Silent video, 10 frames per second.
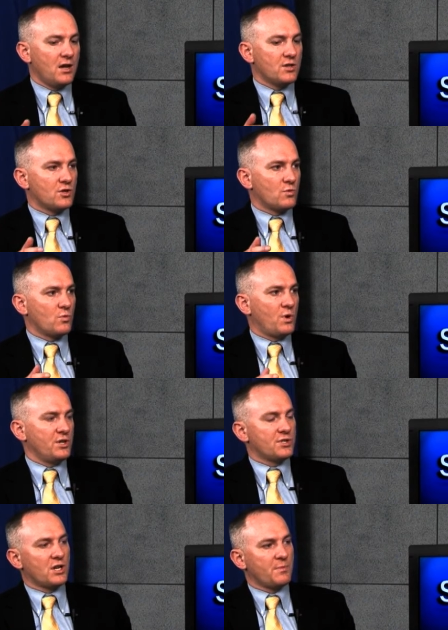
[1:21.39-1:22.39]
So when you're
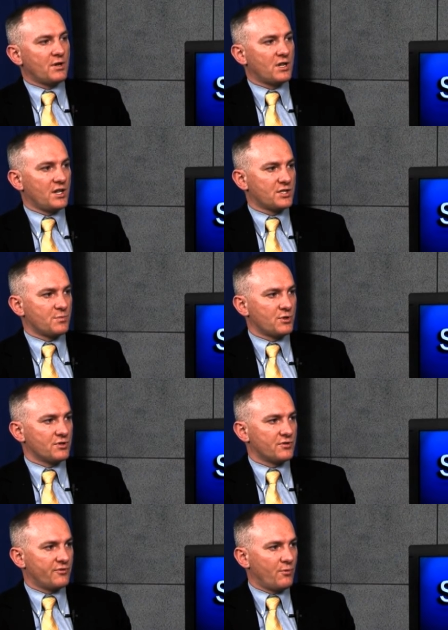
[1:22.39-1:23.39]
talking about
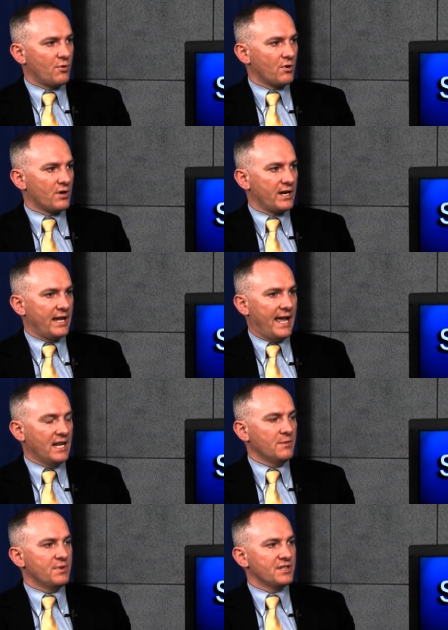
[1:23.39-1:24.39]
customers for
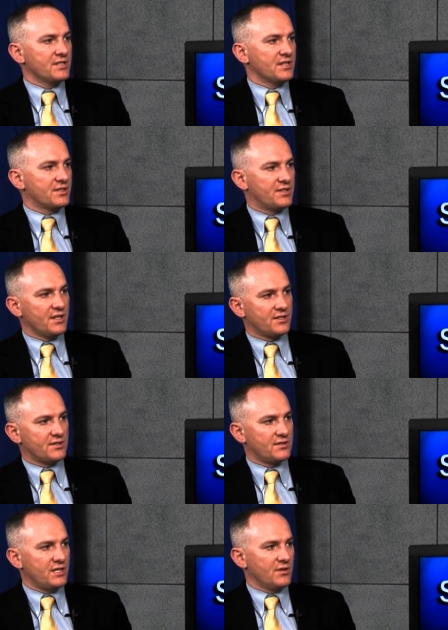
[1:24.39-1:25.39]
any business
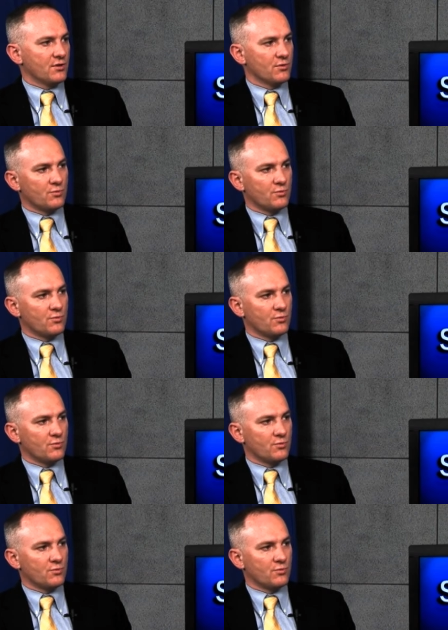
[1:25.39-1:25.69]
that's either